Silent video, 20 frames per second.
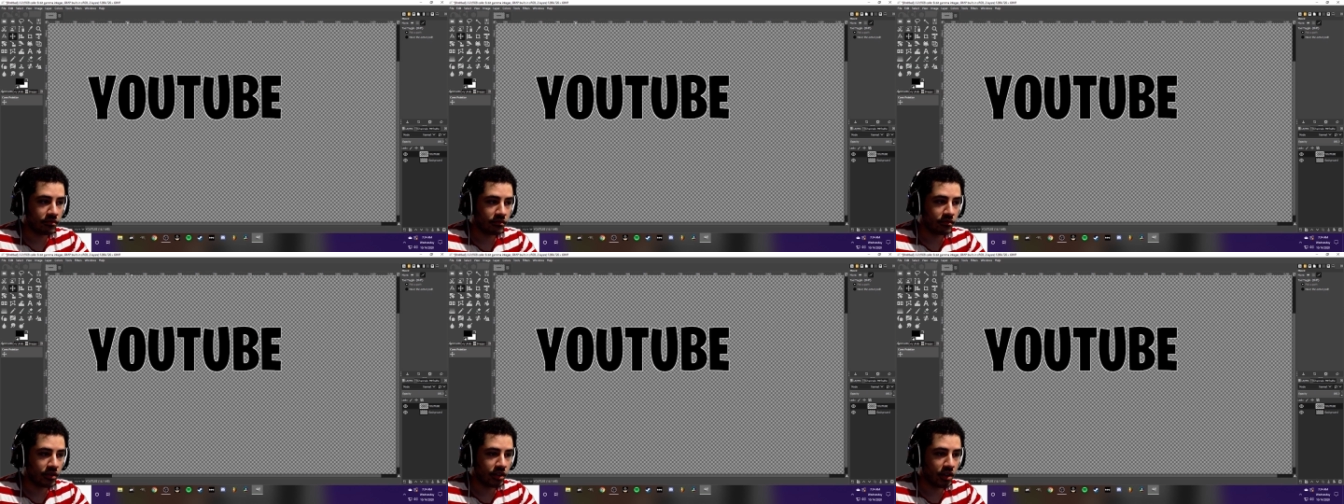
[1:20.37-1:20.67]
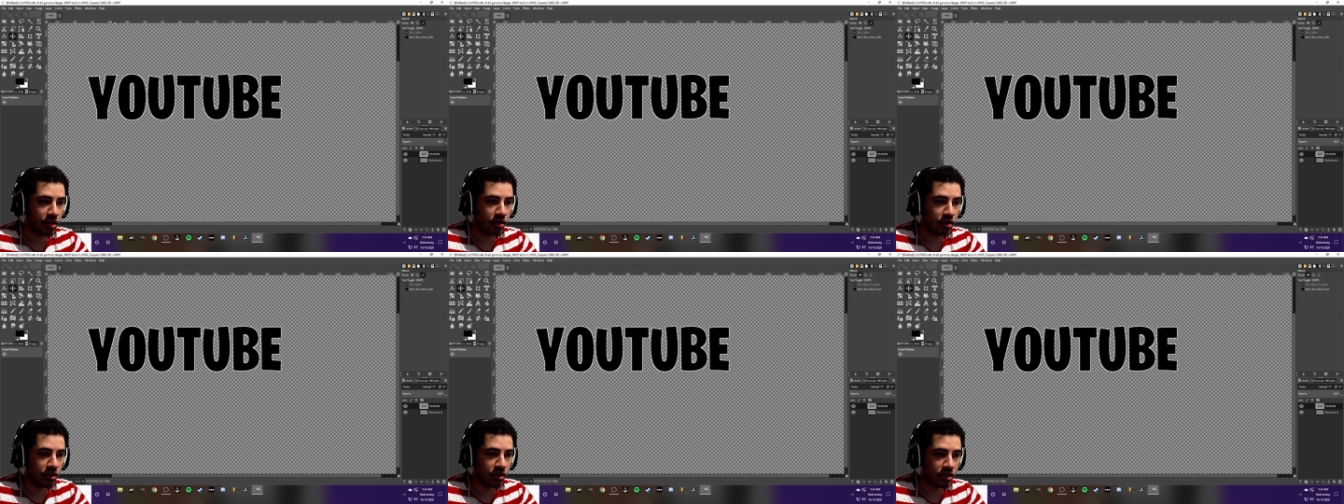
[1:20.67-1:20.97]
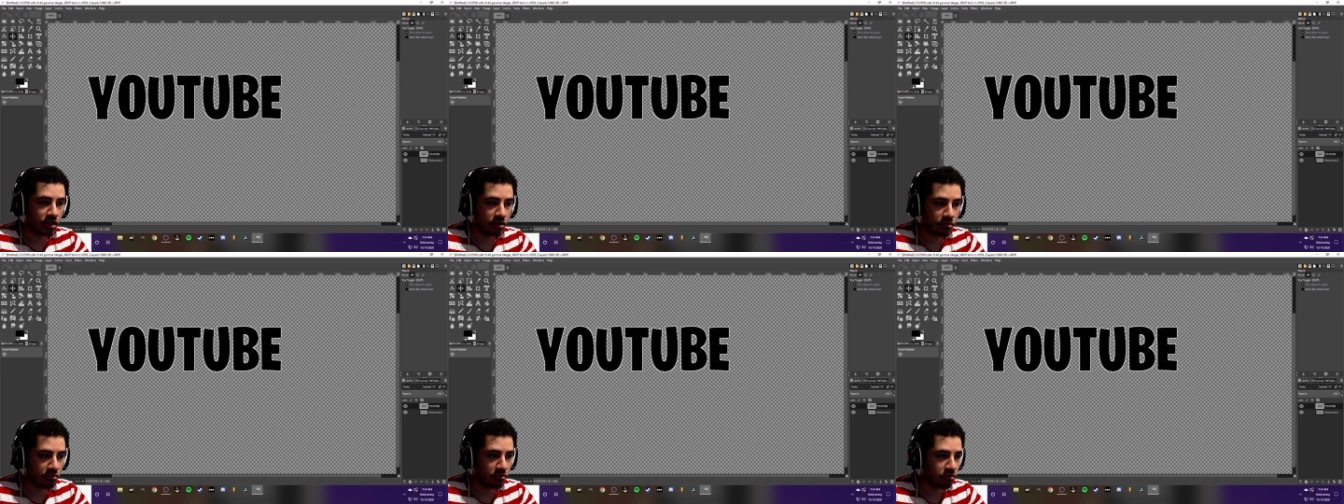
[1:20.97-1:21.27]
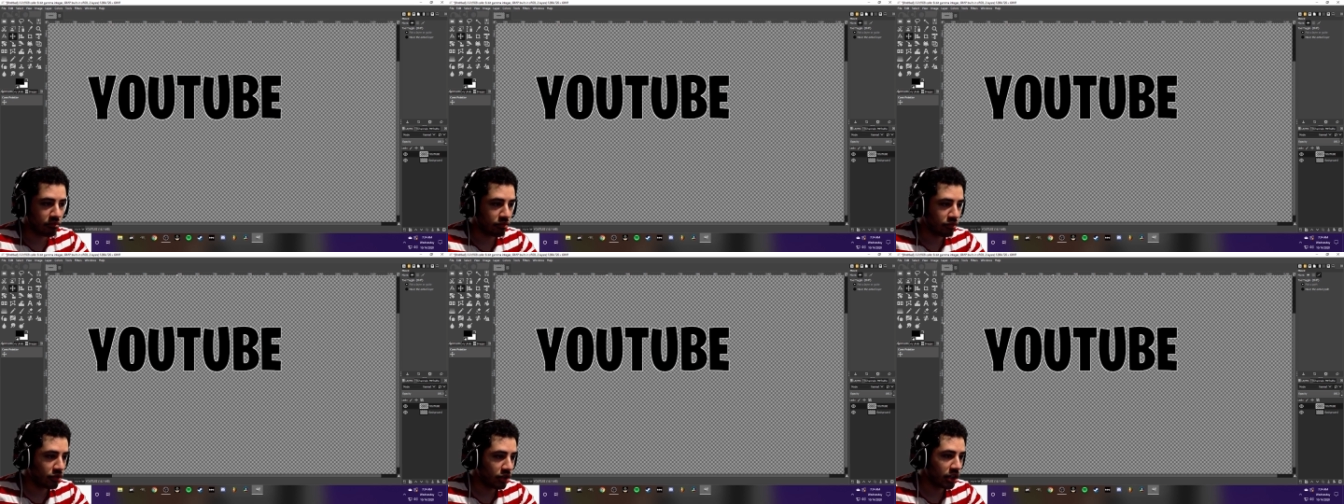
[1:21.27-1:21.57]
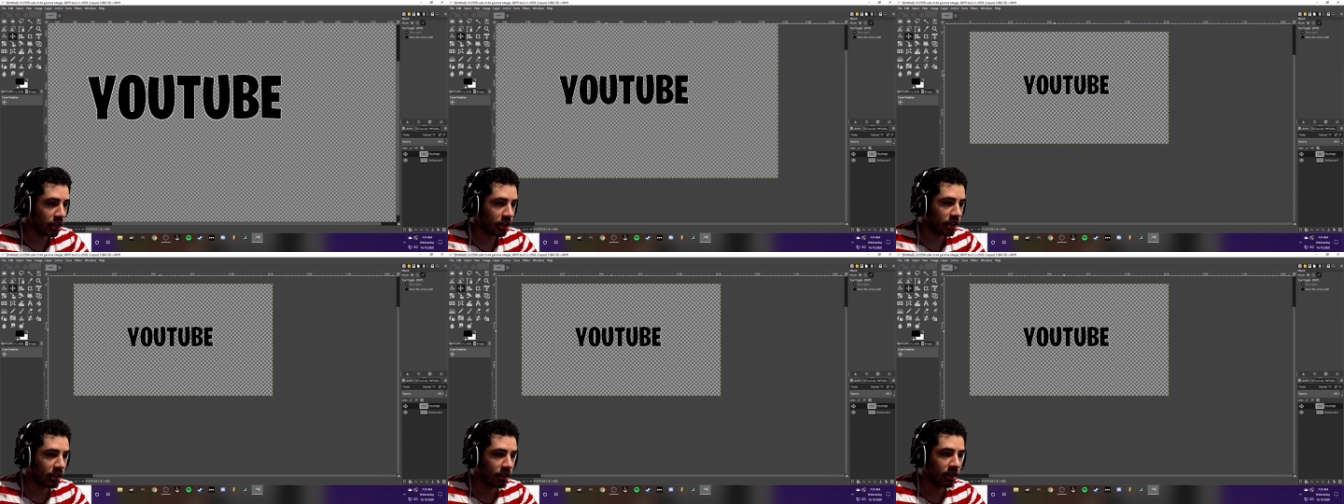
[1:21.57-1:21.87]
Yeah, it looks pretty
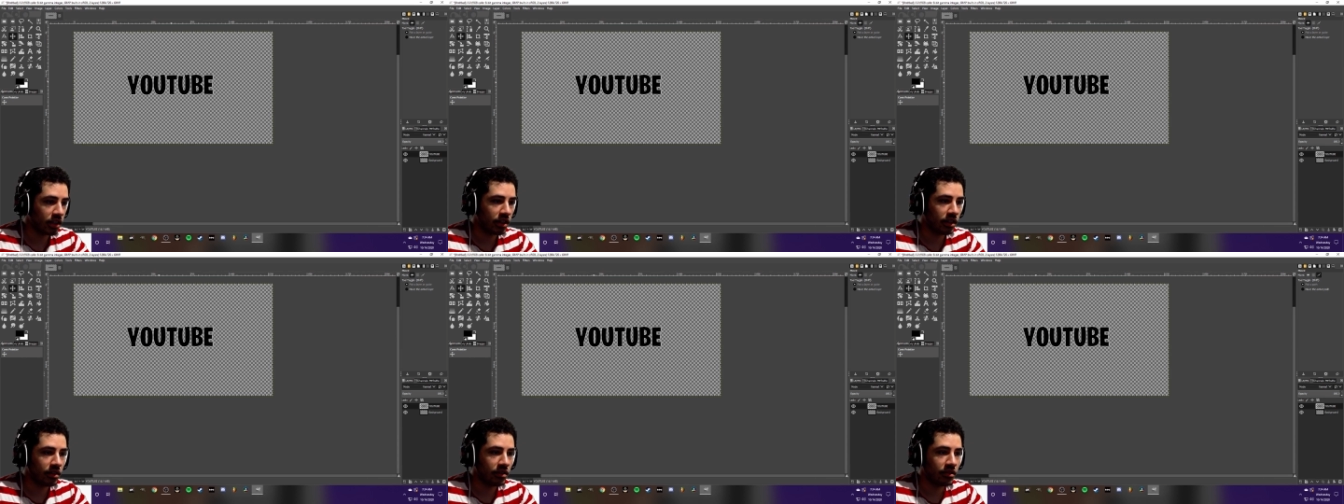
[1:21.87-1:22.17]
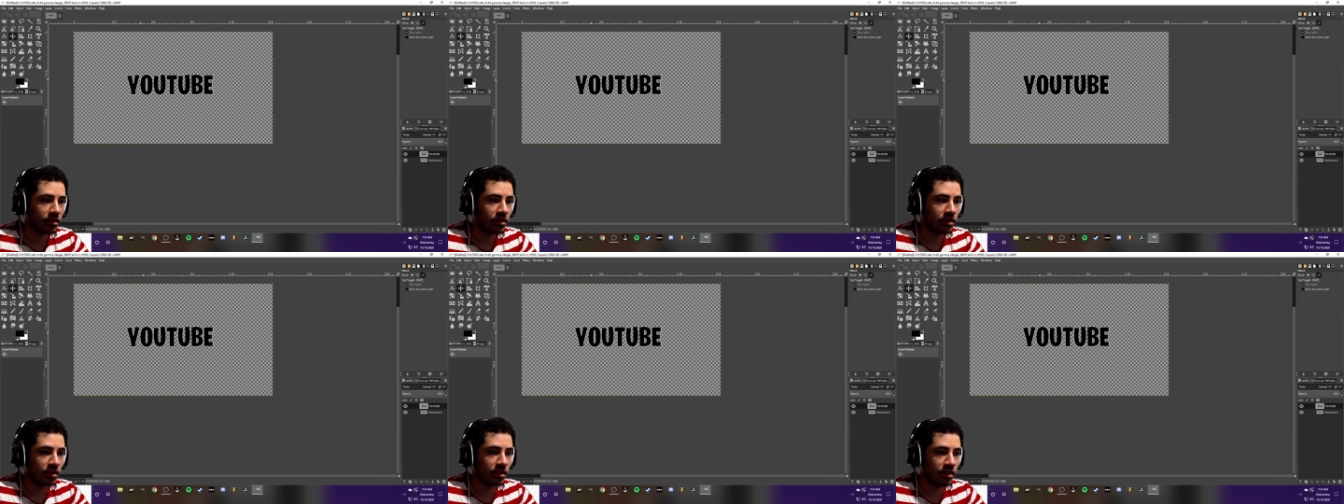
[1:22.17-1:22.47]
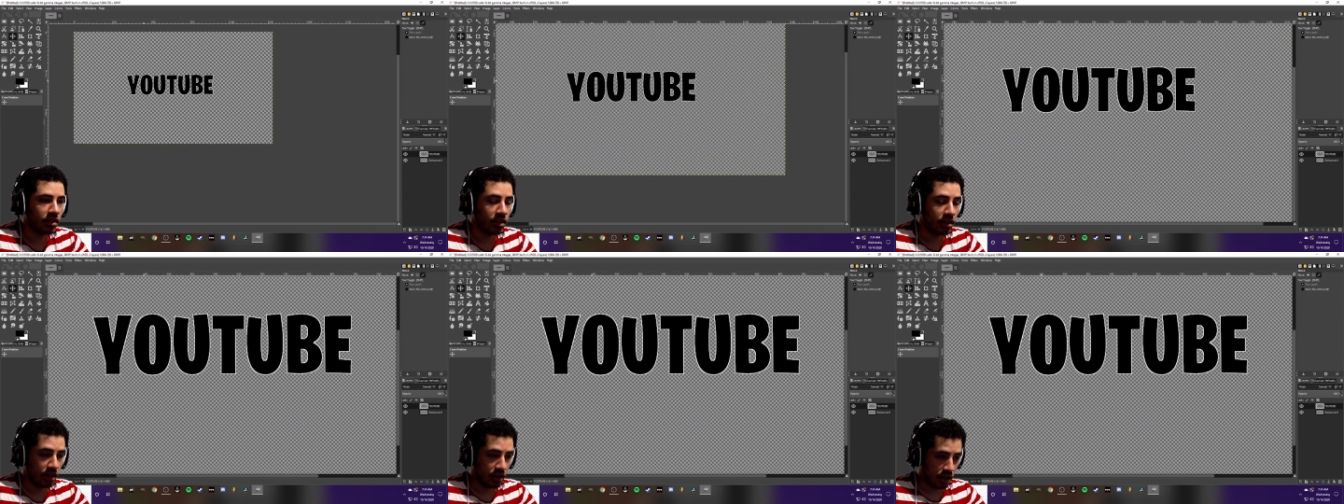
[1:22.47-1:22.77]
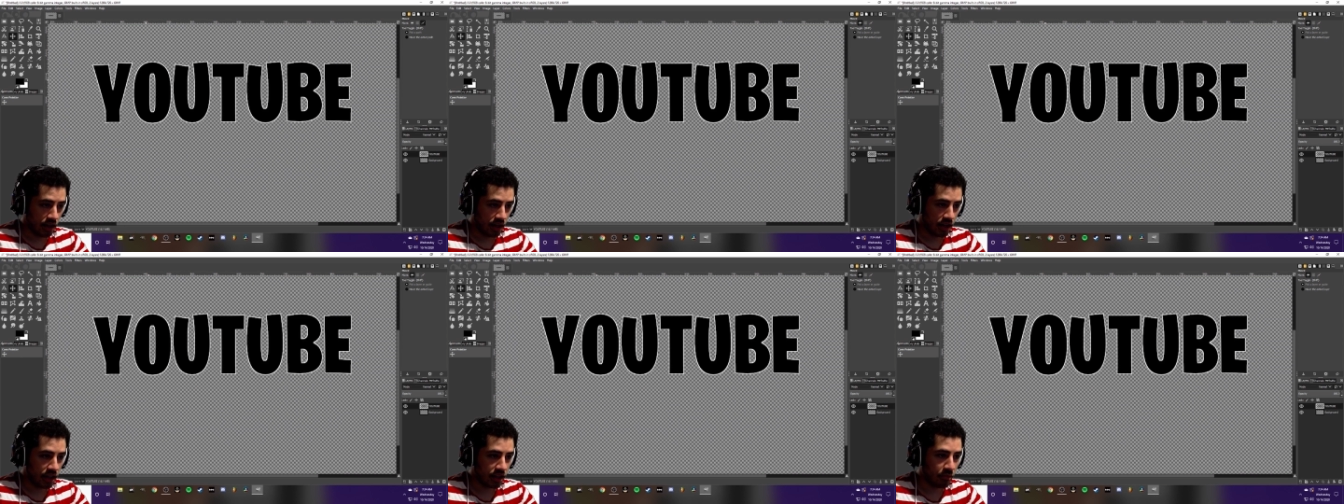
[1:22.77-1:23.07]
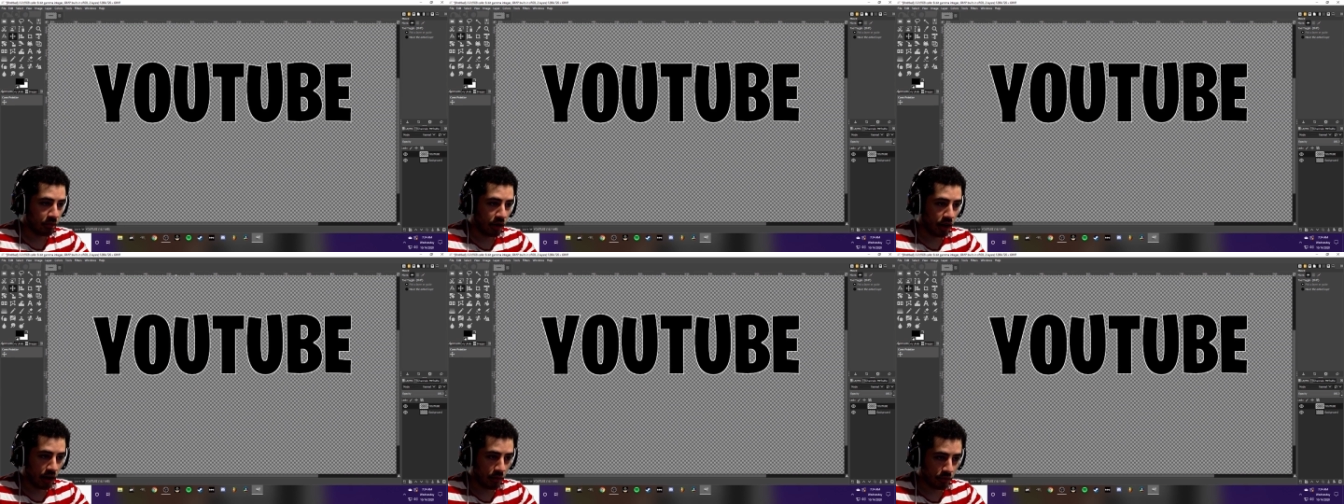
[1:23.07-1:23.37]
clean. It's
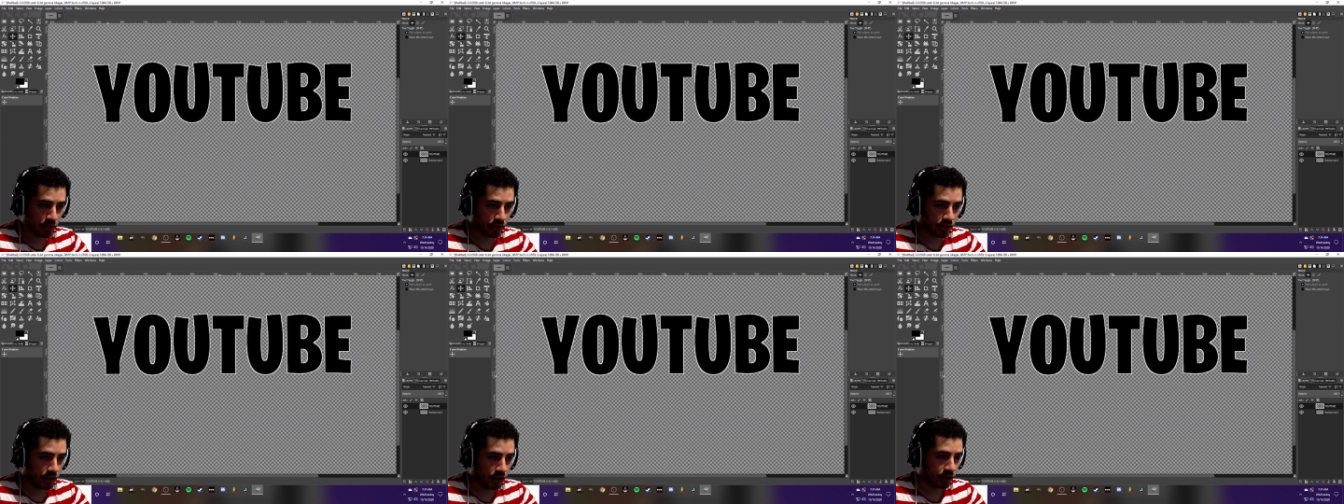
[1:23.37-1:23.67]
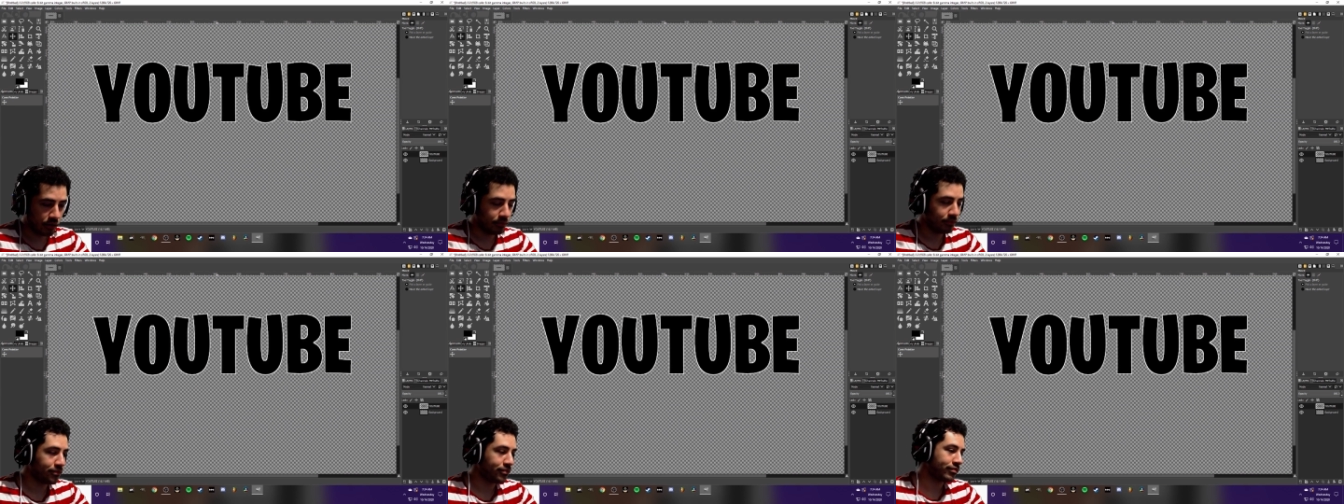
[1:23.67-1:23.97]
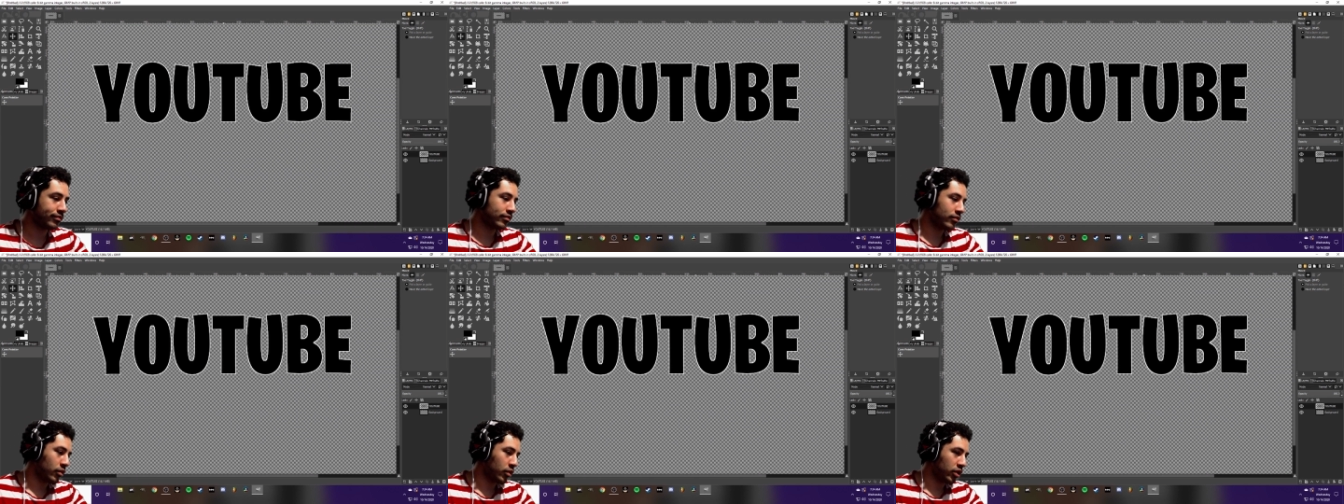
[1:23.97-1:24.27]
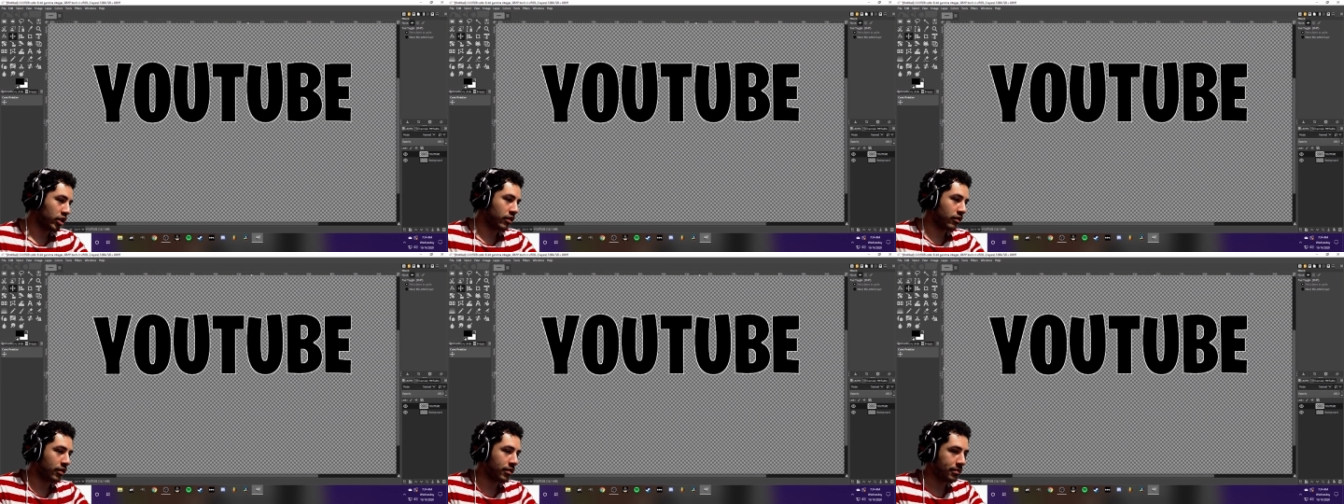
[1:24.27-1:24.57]
popping there. We'll leave it.